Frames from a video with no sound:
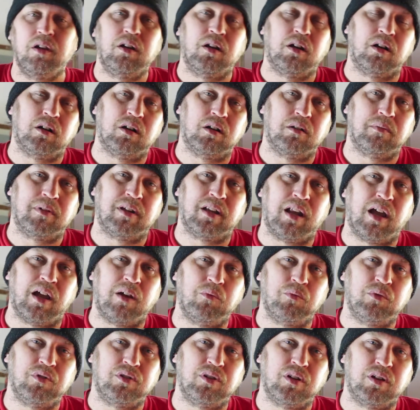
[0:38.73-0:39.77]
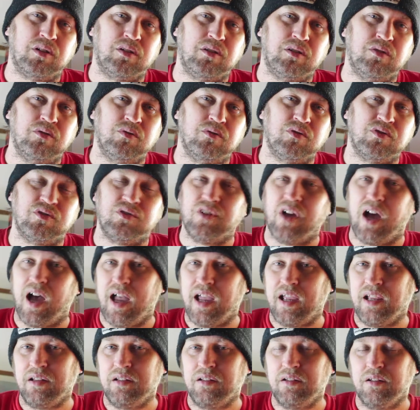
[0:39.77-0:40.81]
And I would use
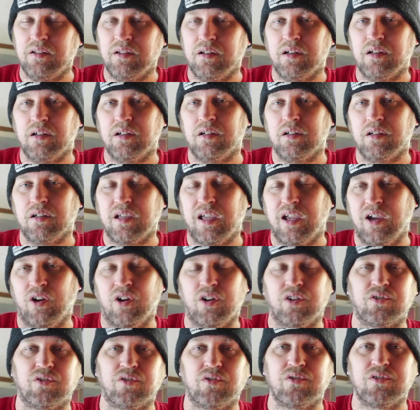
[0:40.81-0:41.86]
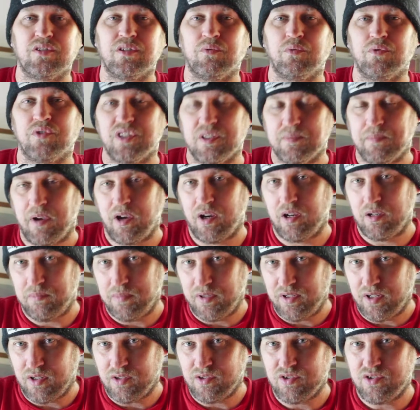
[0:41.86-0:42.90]
9 characters that were inspired by
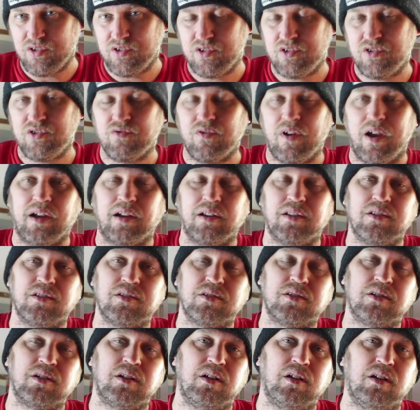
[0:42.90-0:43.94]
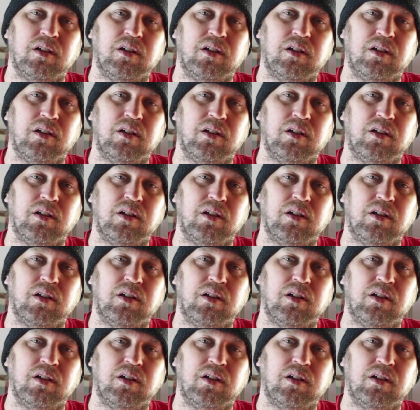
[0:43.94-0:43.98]
Dungeons and Dragons.